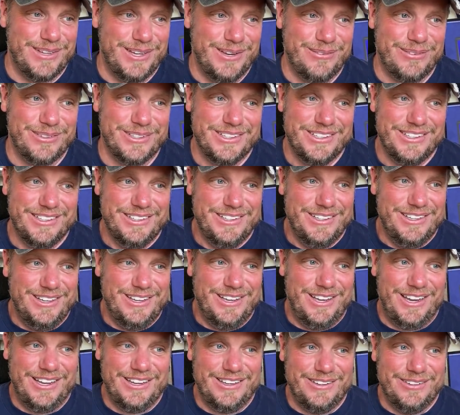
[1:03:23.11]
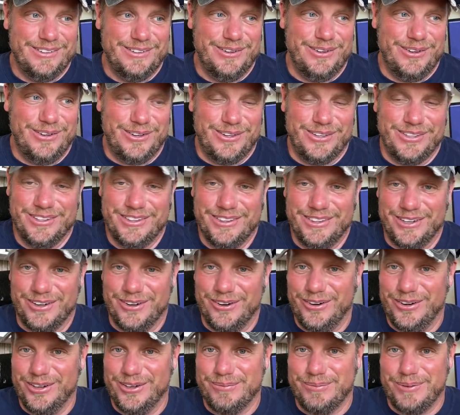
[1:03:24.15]
It, I oh, the
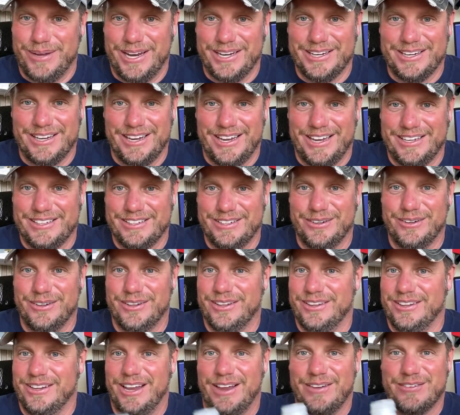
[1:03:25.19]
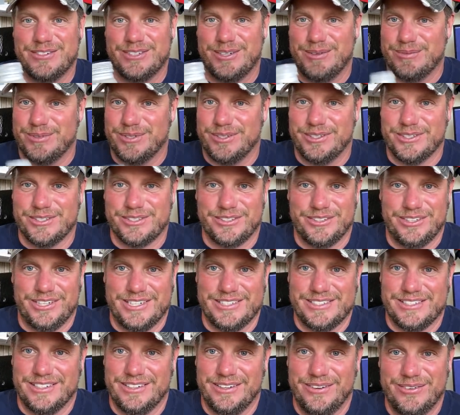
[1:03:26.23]
early podcast, early live streams were just
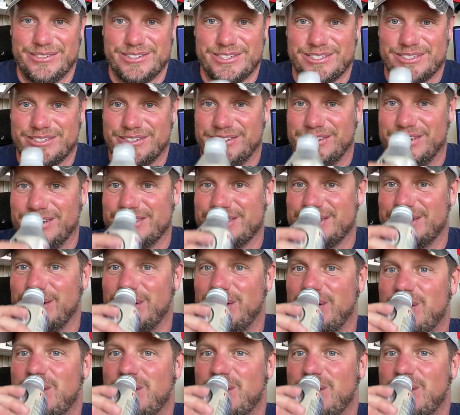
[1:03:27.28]
crazy. It was just crazy.